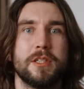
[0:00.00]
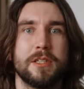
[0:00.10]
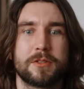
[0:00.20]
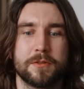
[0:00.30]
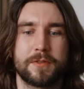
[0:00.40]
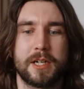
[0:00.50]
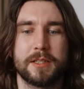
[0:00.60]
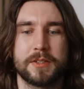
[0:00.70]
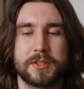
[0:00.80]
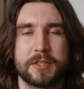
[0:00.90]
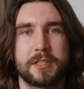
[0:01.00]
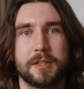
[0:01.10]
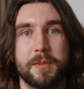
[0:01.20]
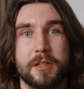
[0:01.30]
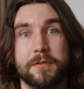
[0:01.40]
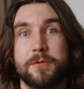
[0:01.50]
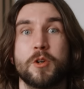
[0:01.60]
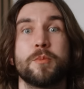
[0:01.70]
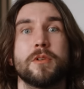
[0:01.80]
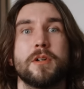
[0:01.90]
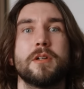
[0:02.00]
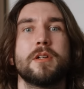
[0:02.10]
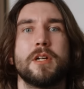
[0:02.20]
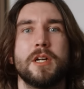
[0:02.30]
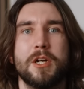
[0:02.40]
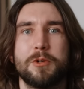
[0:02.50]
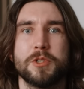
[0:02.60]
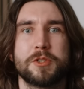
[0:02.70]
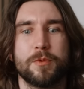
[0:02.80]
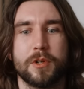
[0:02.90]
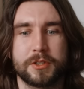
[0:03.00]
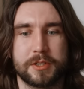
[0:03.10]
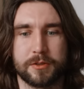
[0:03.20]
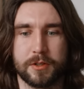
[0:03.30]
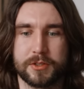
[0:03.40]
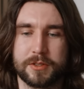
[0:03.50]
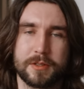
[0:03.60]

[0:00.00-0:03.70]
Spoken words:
need to find the system and the formula which works across